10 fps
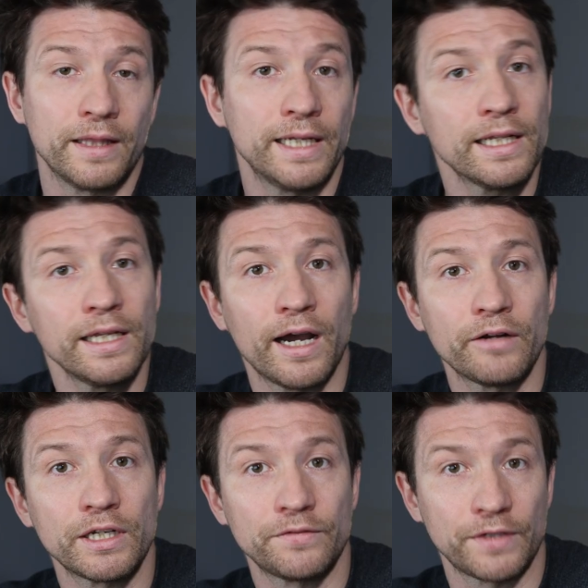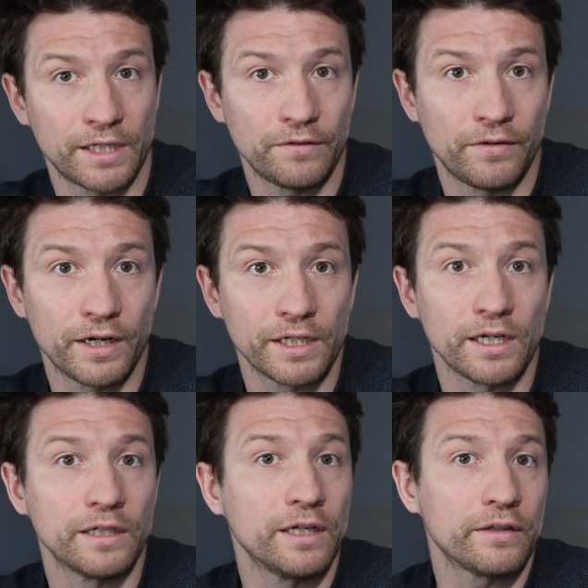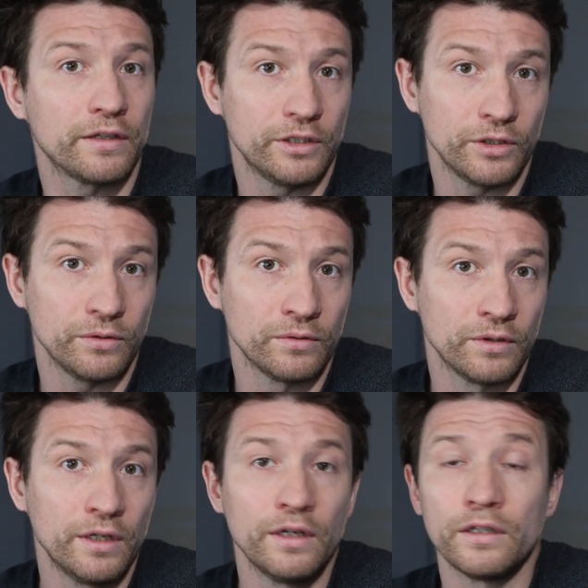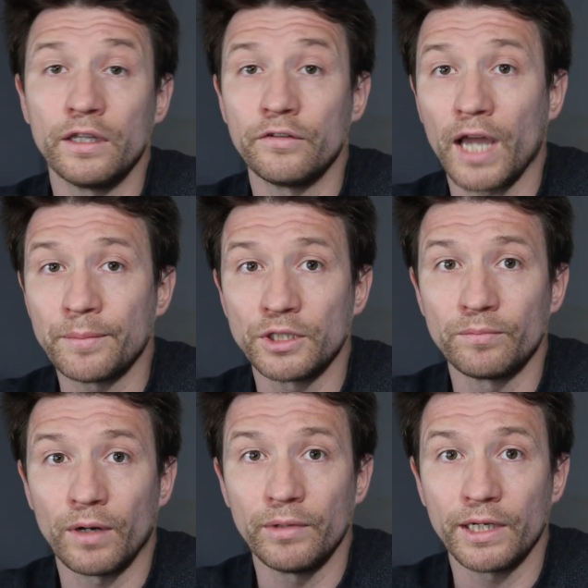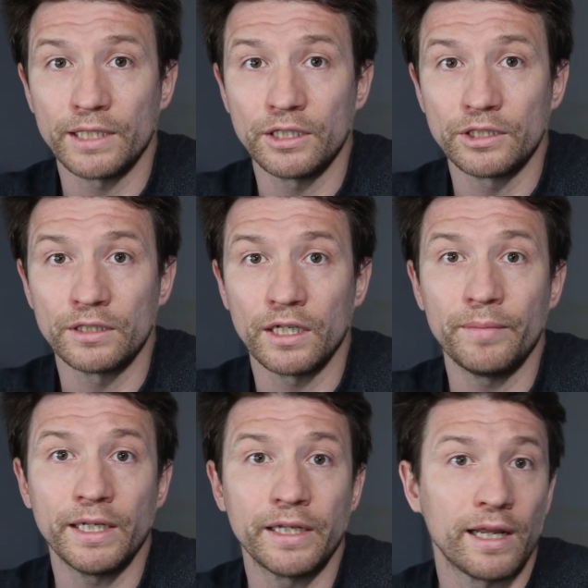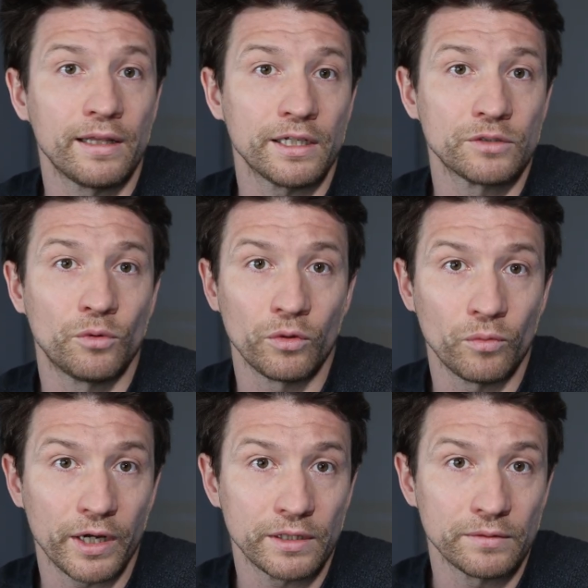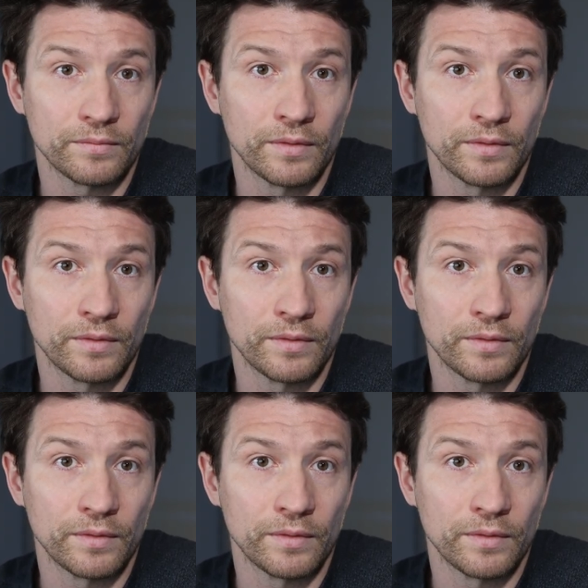Deadly high-rise facade fires are nothing new. They've captured public attention and made headlines worldwide.